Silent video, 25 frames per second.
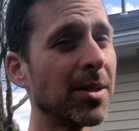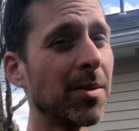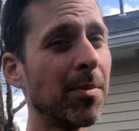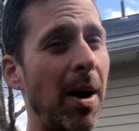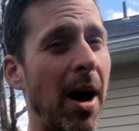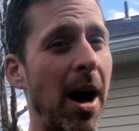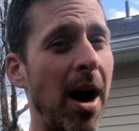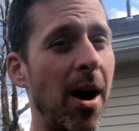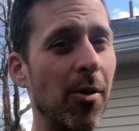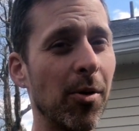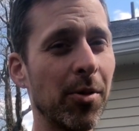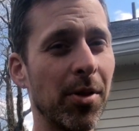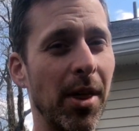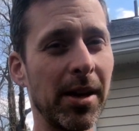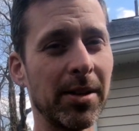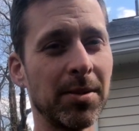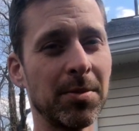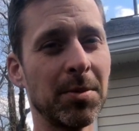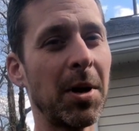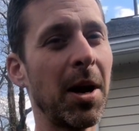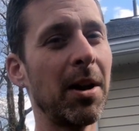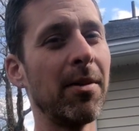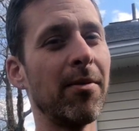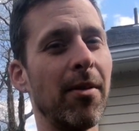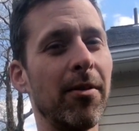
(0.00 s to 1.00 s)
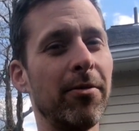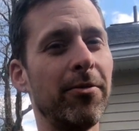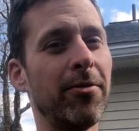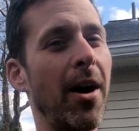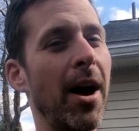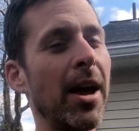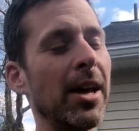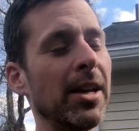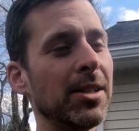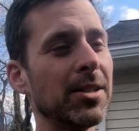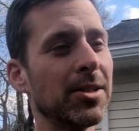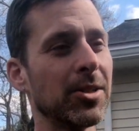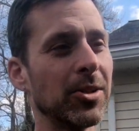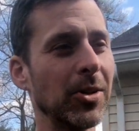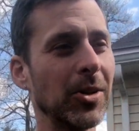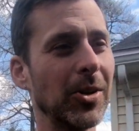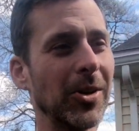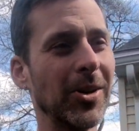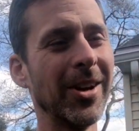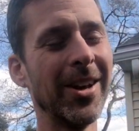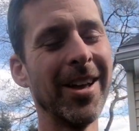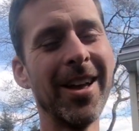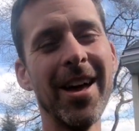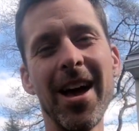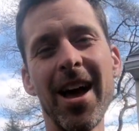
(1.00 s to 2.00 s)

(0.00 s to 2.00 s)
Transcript: somehow with like some kind of a vise, or